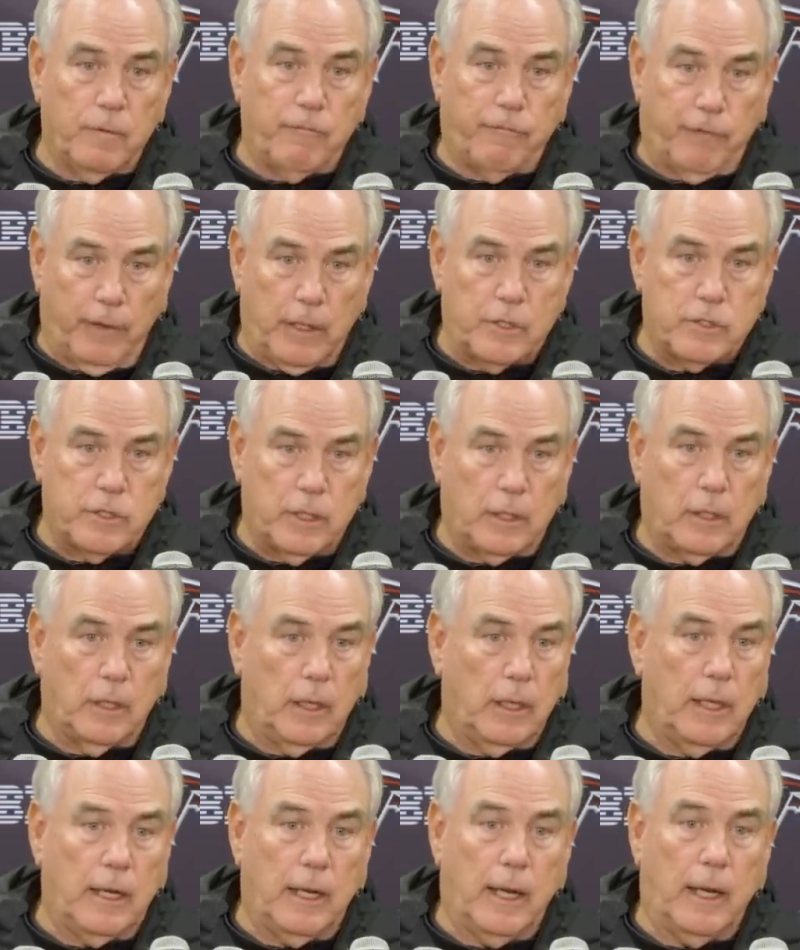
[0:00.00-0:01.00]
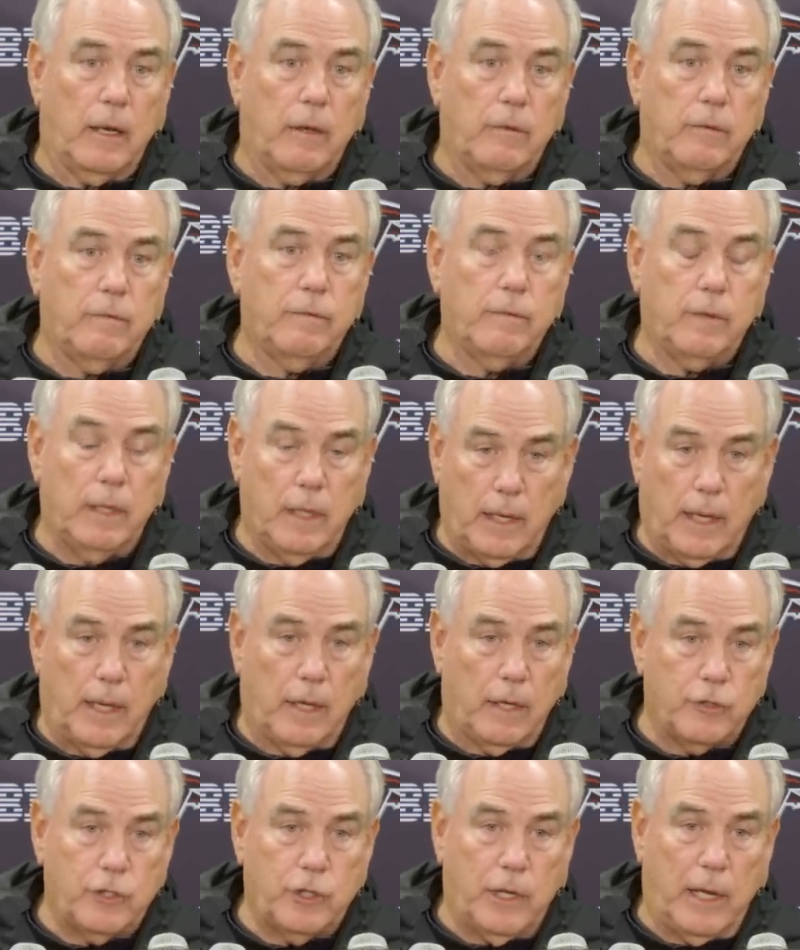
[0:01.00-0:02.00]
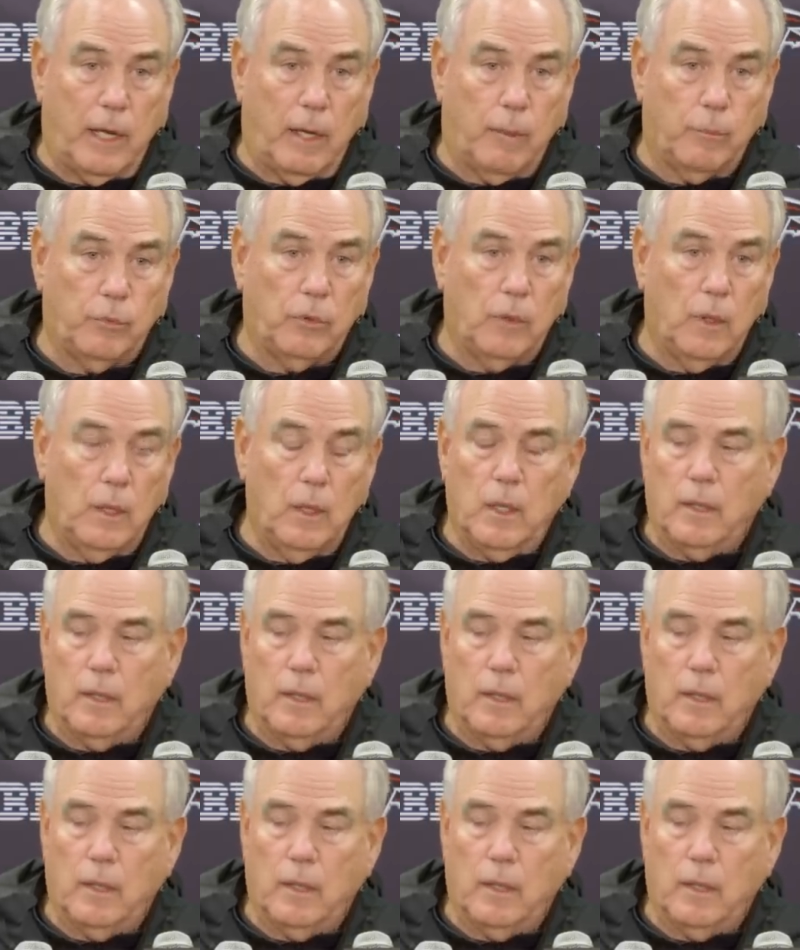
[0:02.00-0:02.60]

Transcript: face that can get out of get out of jams.